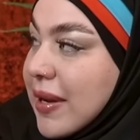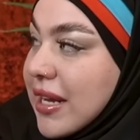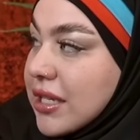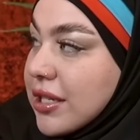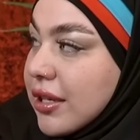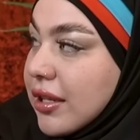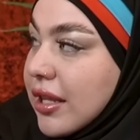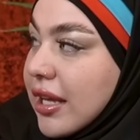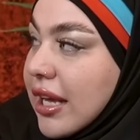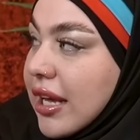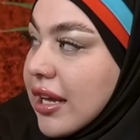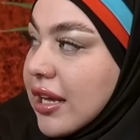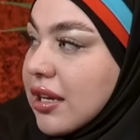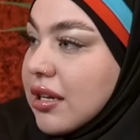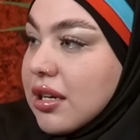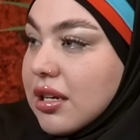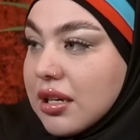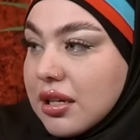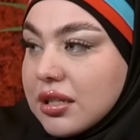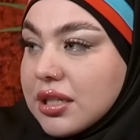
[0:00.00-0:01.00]
Basically,
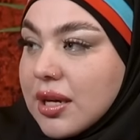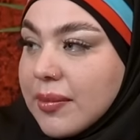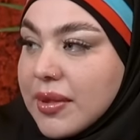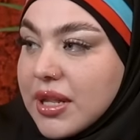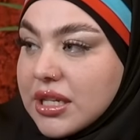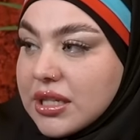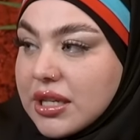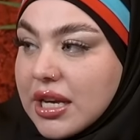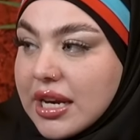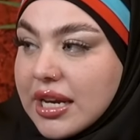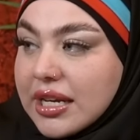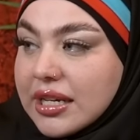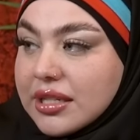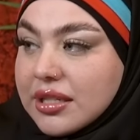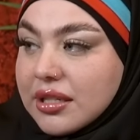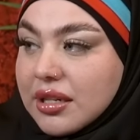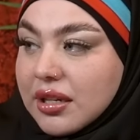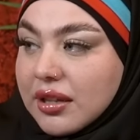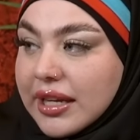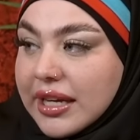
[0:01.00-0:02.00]
okay. some of the
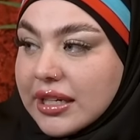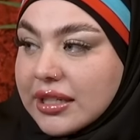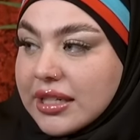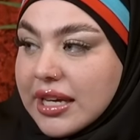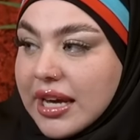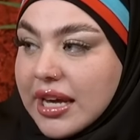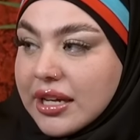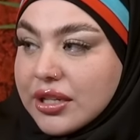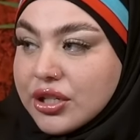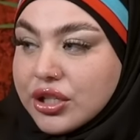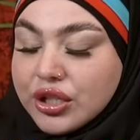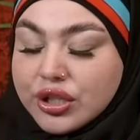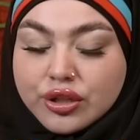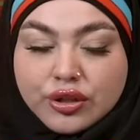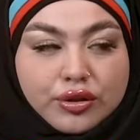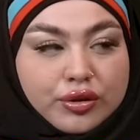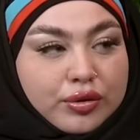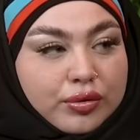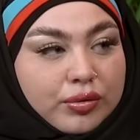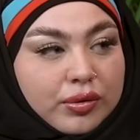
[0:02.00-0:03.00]
studies linked it
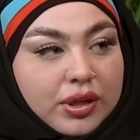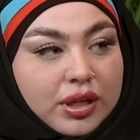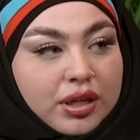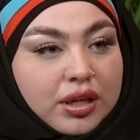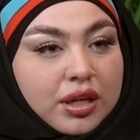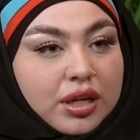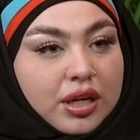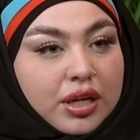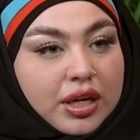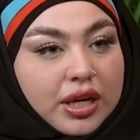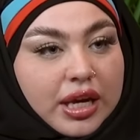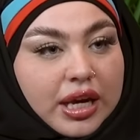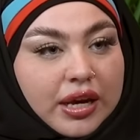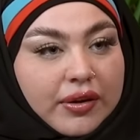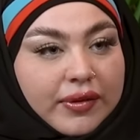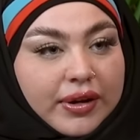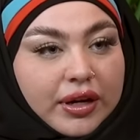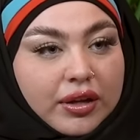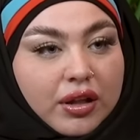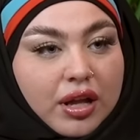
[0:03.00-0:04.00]
to
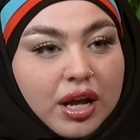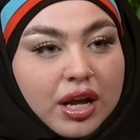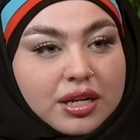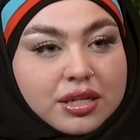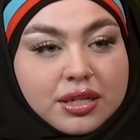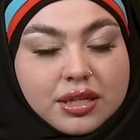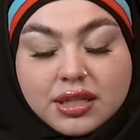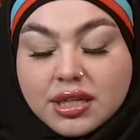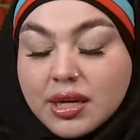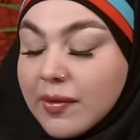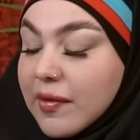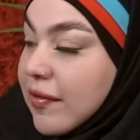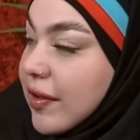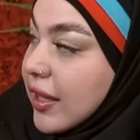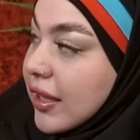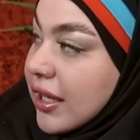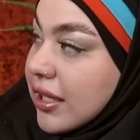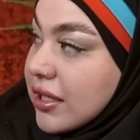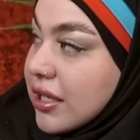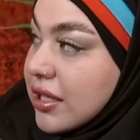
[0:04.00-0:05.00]
hearing loss, and some of
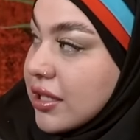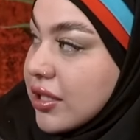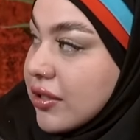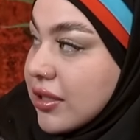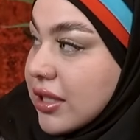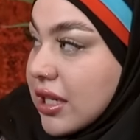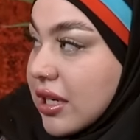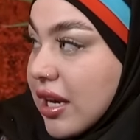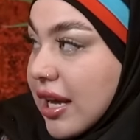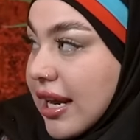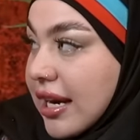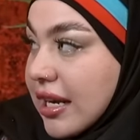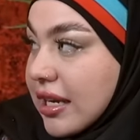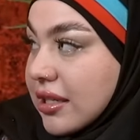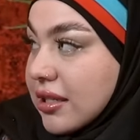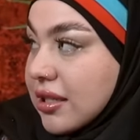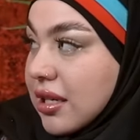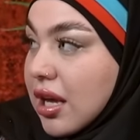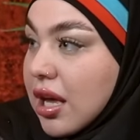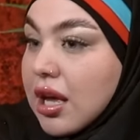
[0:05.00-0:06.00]
it linked it to
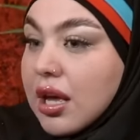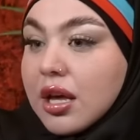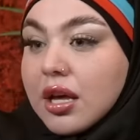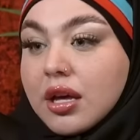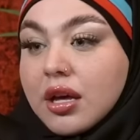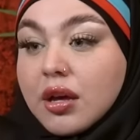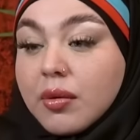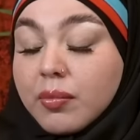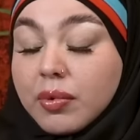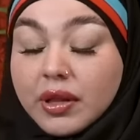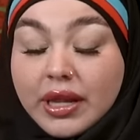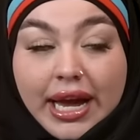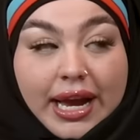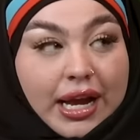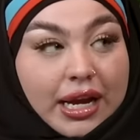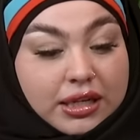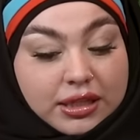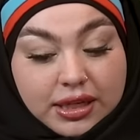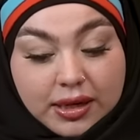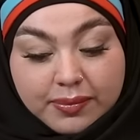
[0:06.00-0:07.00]
tinnitus. Mm-hmm. But
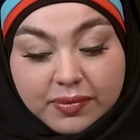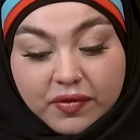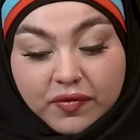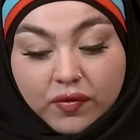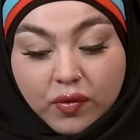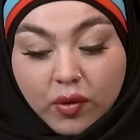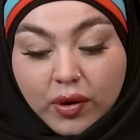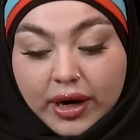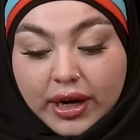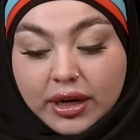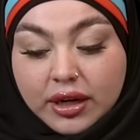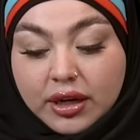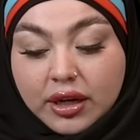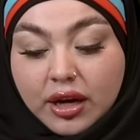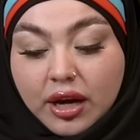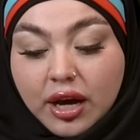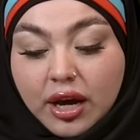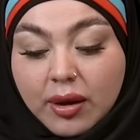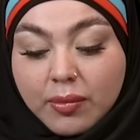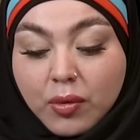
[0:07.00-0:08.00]
like I said before,
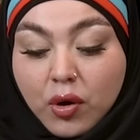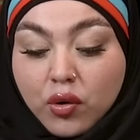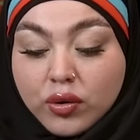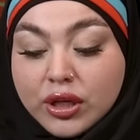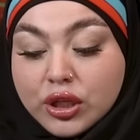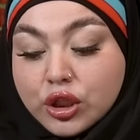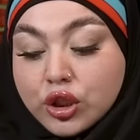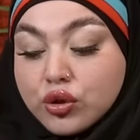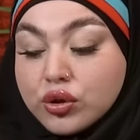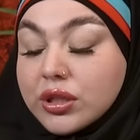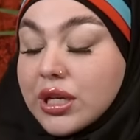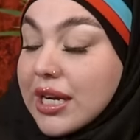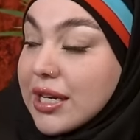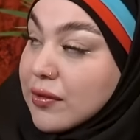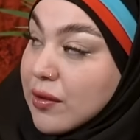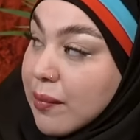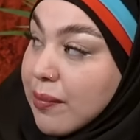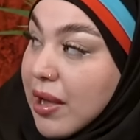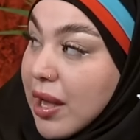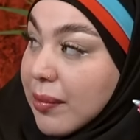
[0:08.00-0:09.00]
um, only two
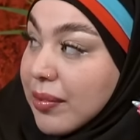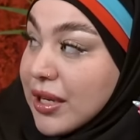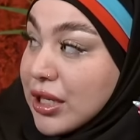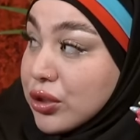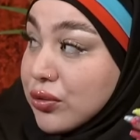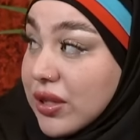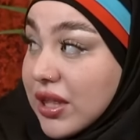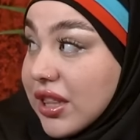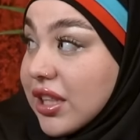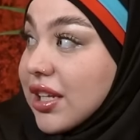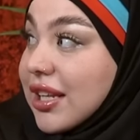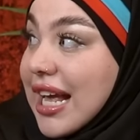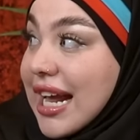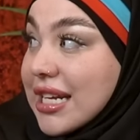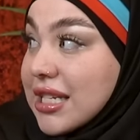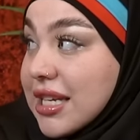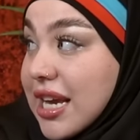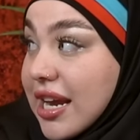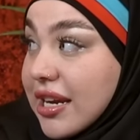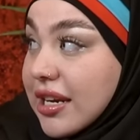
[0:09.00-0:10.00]
studies were published within the
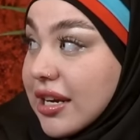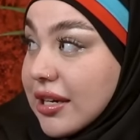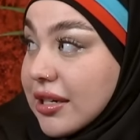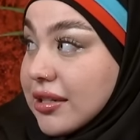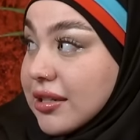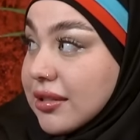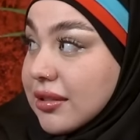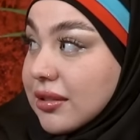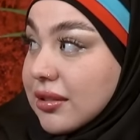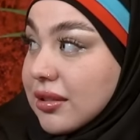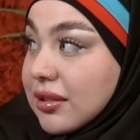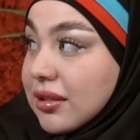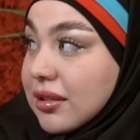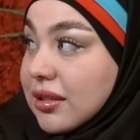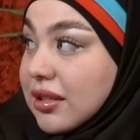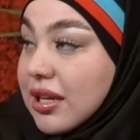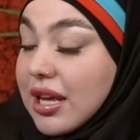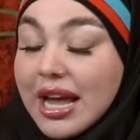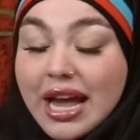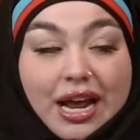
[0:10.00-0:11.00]
last 10 years.
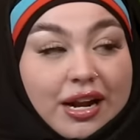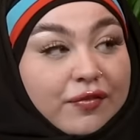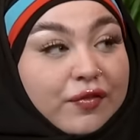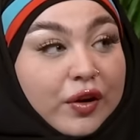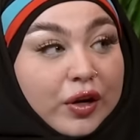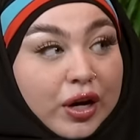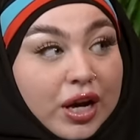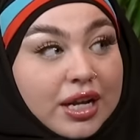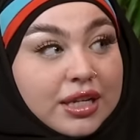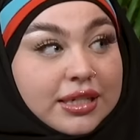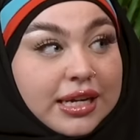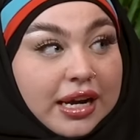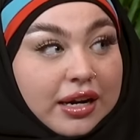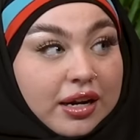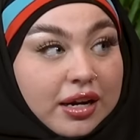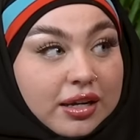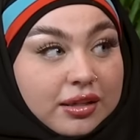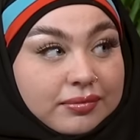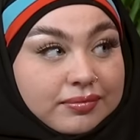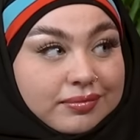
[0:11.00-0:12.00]
Okay. And for good
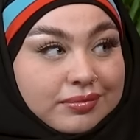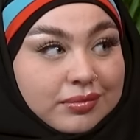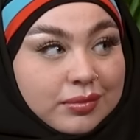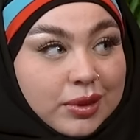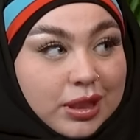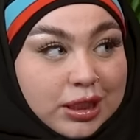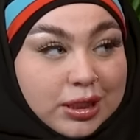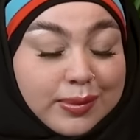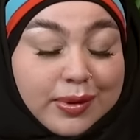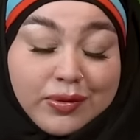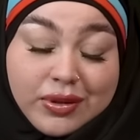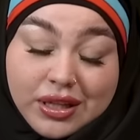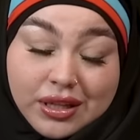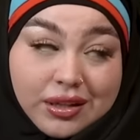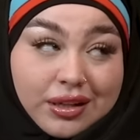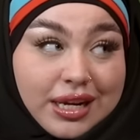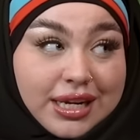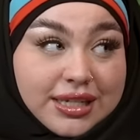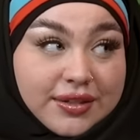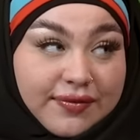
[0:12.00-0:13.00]
data, needs to be within
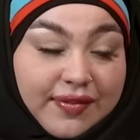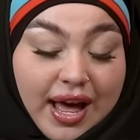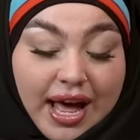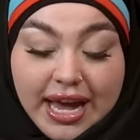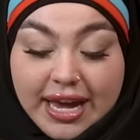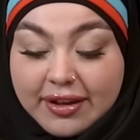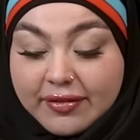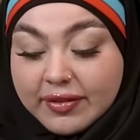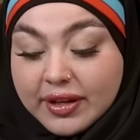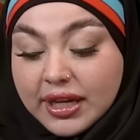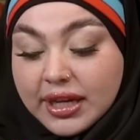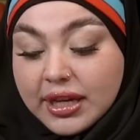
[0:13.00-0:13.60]
the last five.